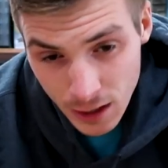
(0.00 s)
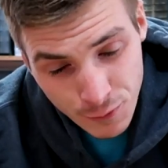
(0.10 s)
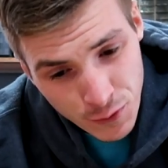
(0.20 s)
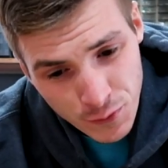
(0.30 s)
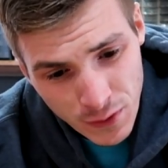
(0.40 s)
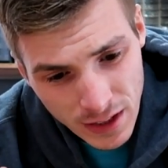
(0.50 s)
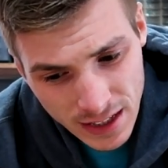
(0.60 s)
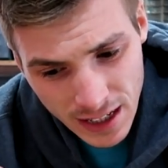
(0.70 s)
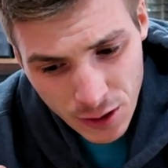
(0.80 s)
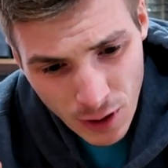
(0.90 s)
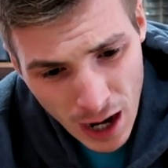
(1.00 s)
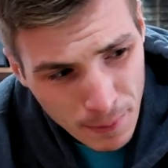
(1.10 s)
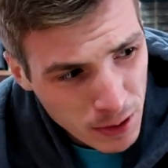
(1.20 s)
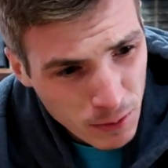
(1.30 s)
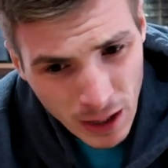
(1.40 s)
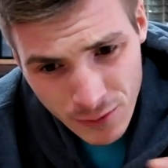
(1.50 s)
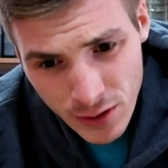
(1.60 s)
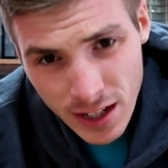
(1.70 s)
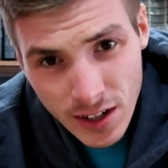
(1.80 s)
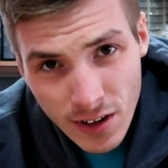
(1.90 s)
If you're feeling like crap and you want to
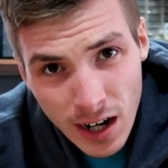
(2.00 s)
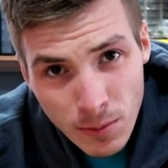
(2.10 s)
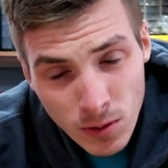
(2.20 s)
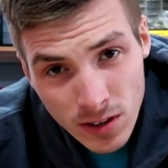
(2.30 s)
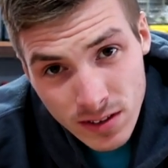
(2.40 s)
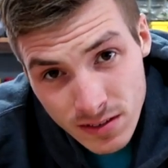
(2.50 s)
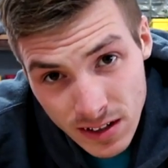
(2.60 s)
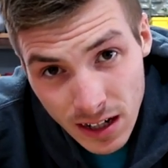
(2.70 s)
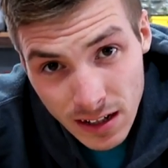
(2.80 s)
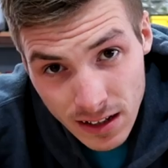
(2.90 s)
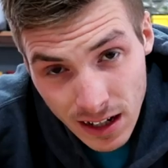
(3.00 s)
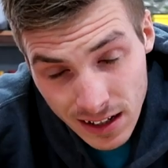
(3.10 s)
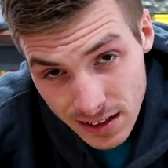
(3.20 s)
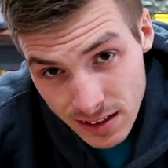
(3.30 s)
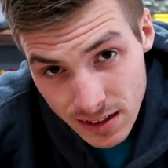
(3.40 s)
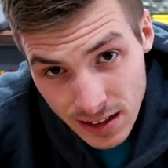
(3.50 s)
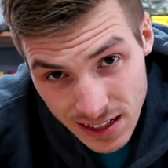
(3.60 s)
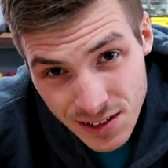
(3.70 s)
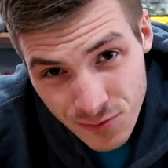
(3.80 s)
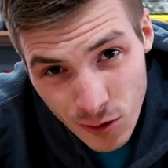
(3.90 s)
feel like crap, well, I, I,
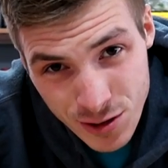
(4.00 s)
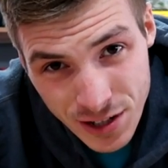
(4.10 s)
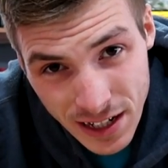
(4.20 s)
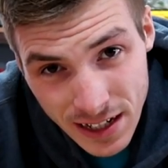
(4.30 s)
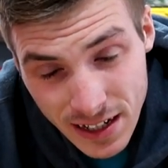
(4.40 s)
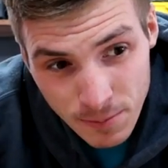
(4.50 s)
that's unfortunate.